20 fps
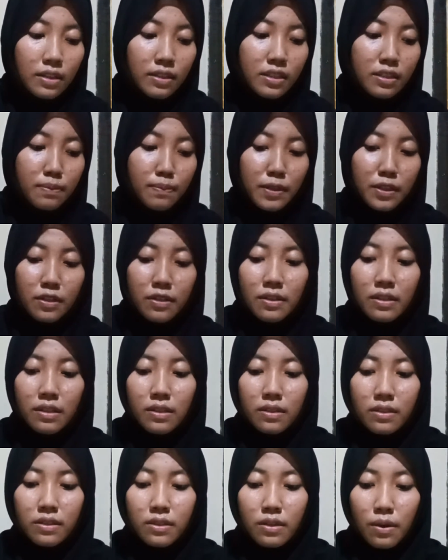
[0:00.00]
This method
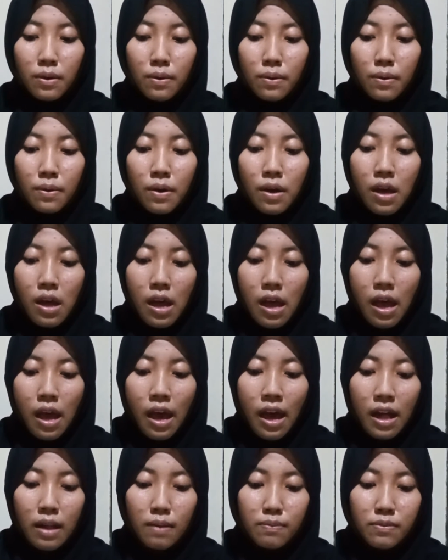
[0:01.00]
also
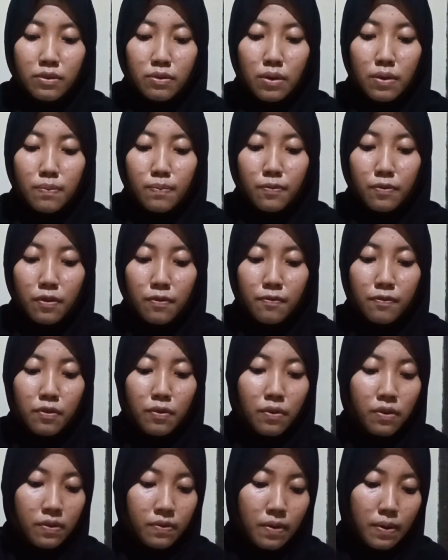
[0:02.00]
helps to improve
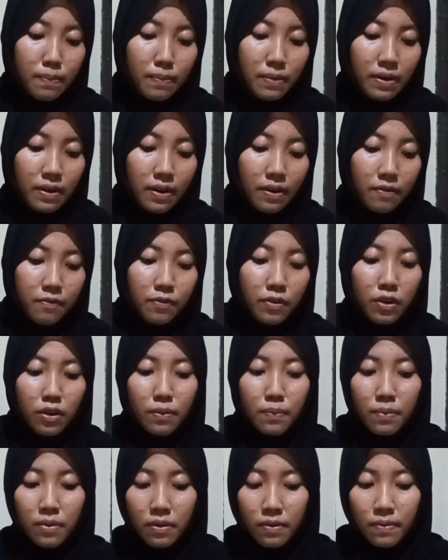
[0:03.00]
your grammar,
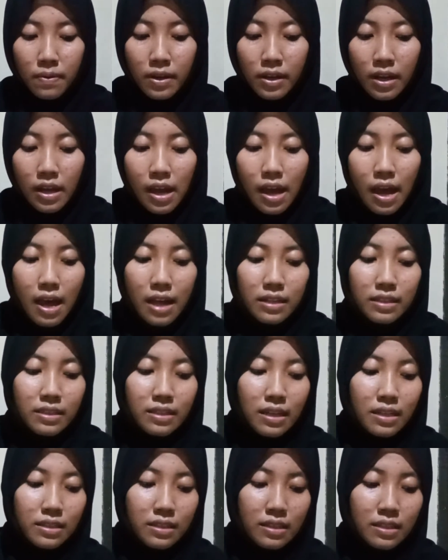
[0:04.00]
vocabulary, and
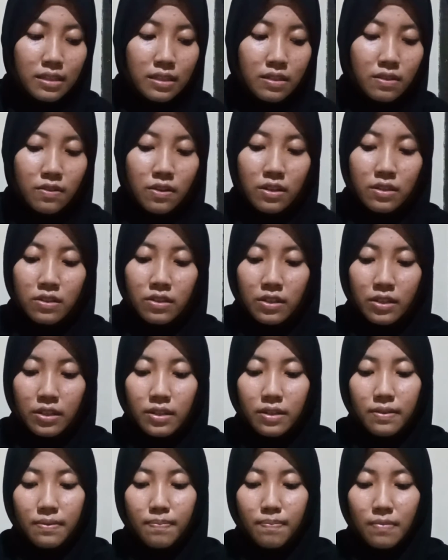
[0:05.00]
sentence structure.
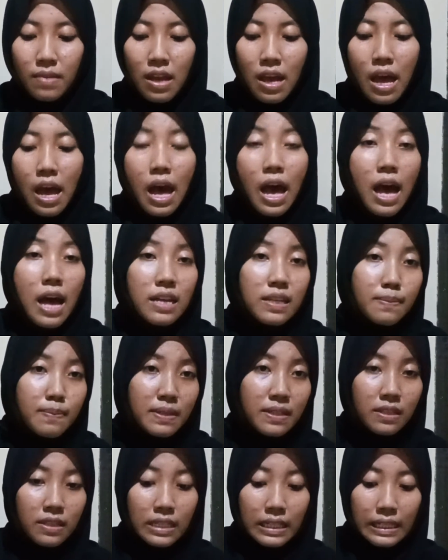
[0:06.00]

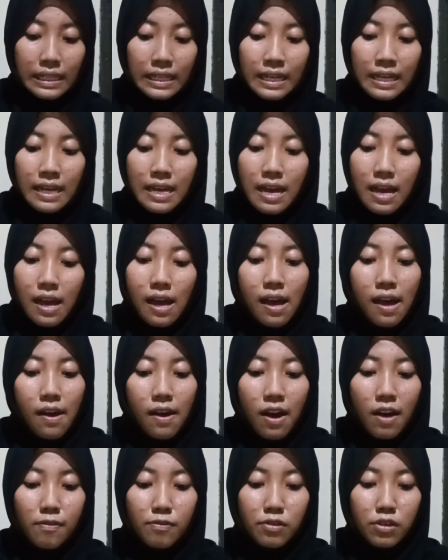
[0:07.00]
Especially
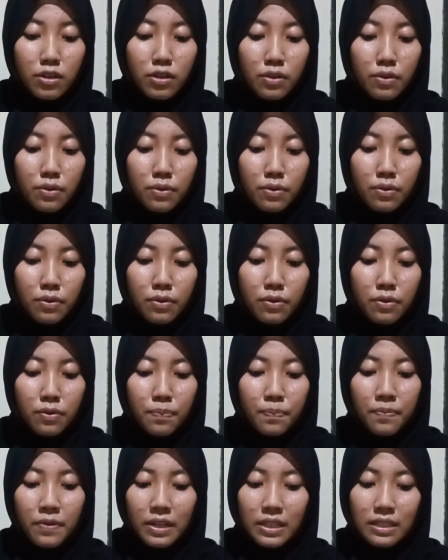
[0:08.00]
after you
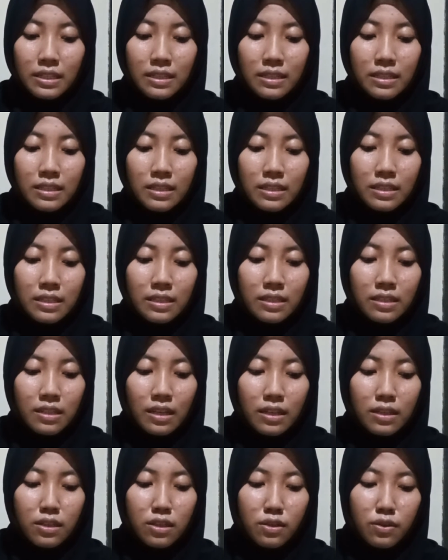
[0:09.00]
practice this
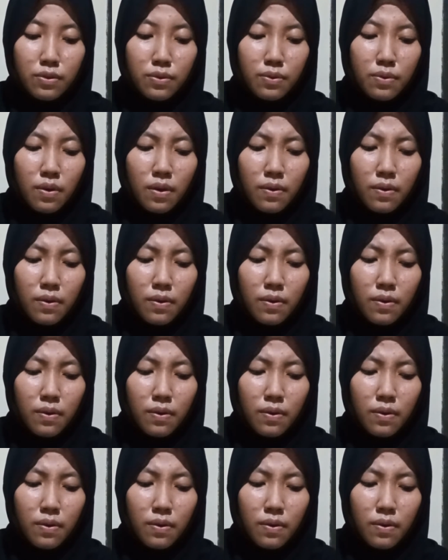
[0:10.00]
technique